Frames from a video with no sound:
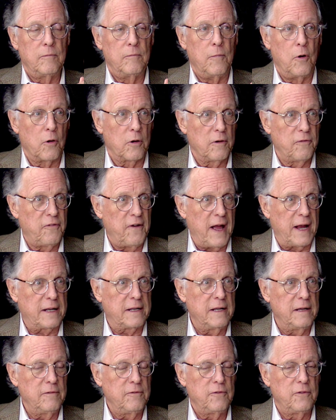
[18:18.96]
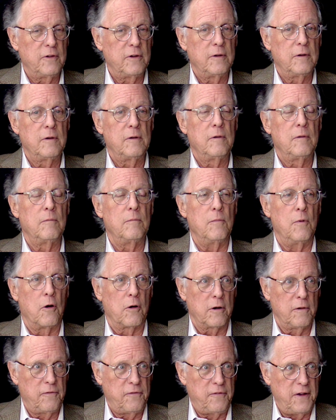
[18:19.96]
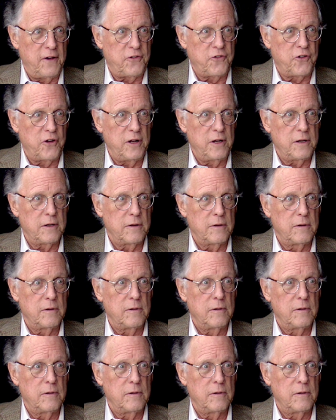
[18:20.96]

more effective, more efficient,